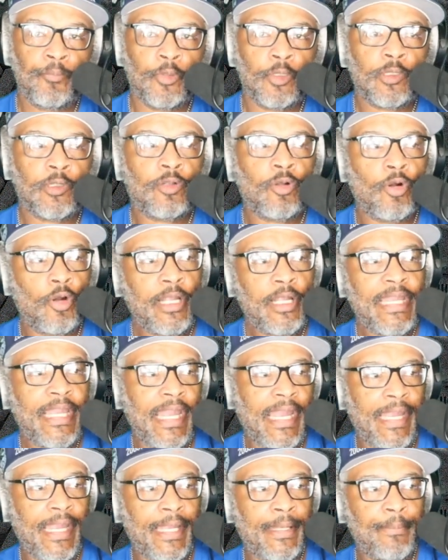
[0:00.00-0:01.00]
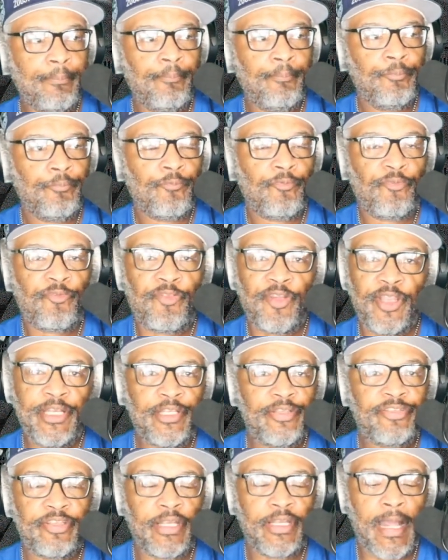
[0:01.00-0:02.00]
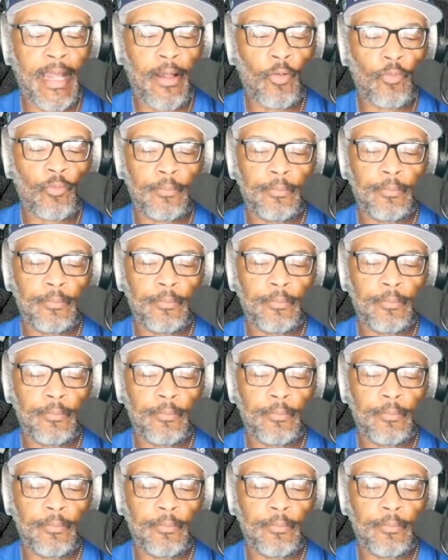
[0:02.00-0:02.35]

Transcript: Go ahead, finish it out,